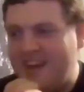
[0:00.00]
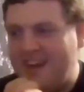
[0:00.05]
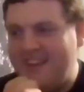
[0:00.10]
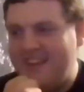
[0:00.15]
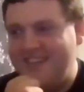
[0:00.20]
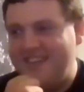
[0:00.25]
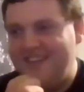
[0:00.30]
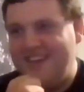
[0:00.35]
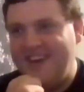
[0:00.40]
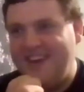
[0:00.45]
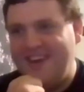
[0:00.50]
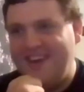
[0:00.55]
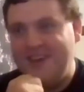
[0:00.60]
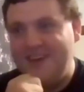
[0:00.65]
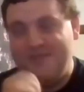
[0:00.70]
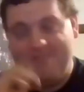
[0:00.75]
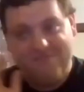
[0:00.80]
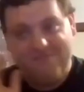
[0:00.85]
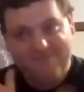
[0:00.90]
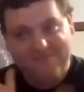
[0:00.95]
got to
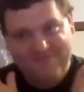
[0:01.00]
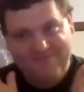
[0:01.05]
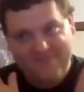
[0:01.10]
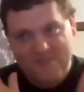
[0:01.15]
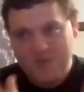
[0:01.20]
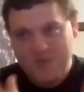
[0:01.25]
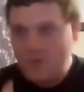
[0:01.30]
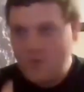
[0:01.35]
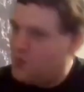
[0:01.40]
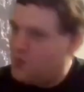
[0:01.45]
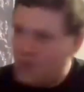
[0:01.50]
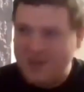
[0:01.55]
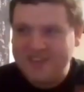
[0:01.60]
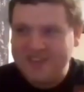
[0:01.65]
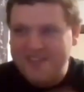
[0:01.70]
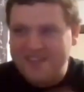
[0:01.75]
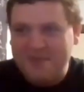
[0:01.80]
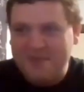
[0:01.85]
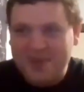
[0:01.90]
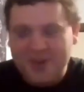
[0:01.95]
say
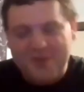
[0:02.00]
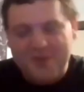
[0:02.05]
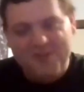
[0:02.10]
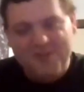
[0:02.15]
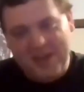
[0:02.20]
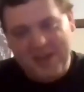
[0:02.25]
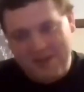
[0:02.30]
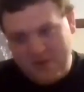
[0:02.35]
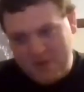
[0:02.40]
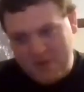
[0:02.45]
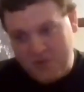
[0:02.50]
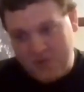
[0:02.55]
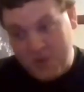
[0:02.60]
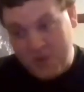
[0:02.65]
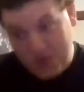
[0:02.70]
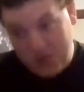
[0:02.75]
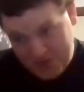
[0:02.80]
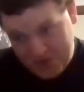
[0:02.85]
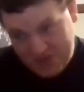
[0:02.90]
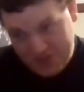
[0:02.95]
what's some of your favorite
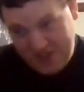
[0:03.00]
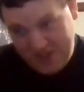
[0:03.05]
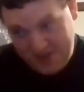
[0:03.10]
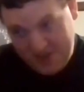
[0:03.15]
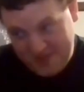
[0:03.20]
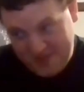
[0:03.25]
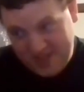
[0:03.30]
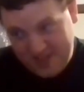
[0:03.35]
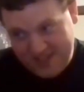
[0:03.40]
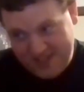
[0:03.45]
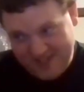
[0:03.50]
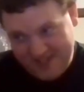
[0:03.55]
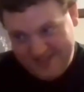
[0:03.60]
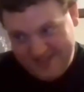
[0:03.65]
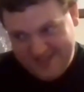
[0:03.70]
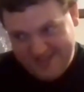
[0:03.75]
rules that you've done?